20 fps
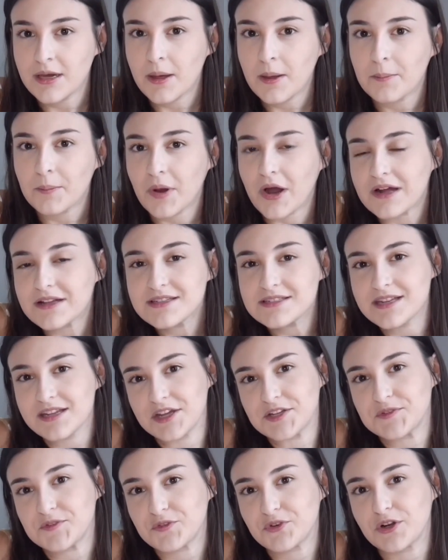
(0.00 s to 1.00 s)
POTS
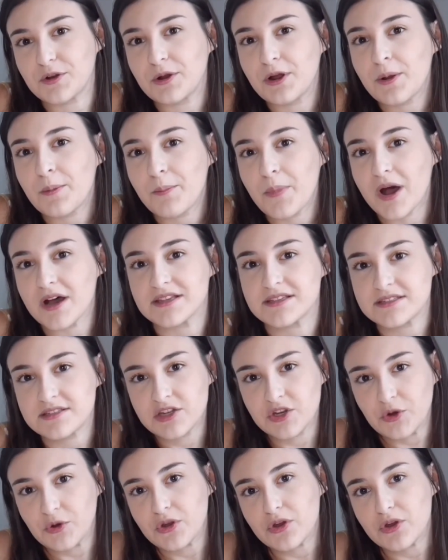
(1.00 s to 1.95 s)
stands for postural.